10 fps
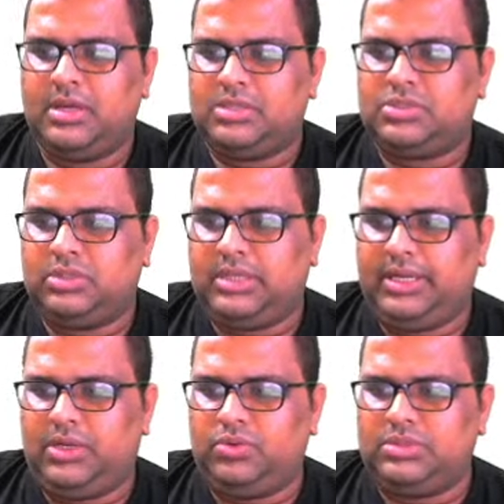So 3
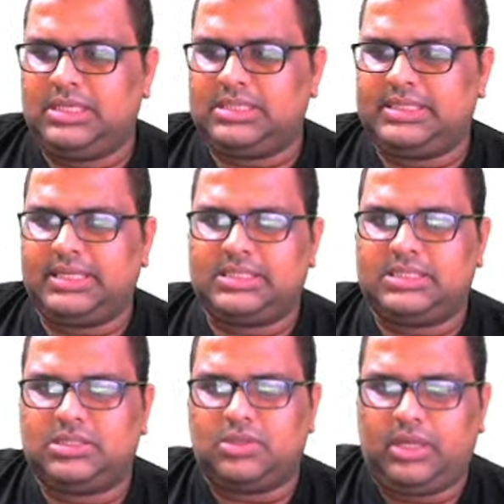twos are 6.
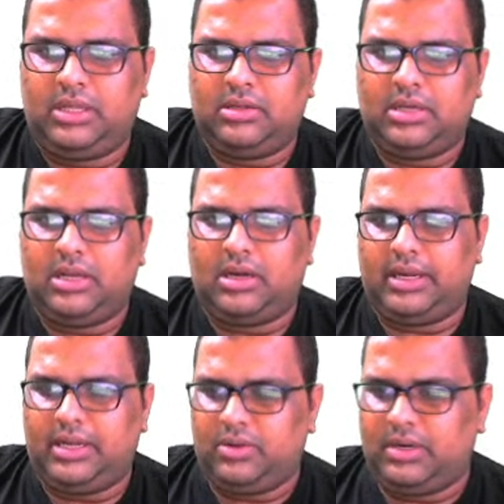Sorry, I write
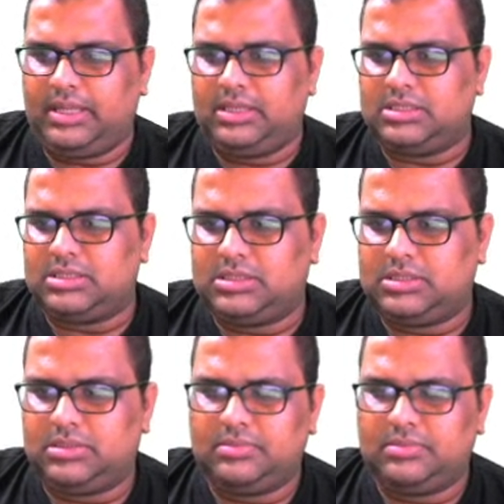down like this.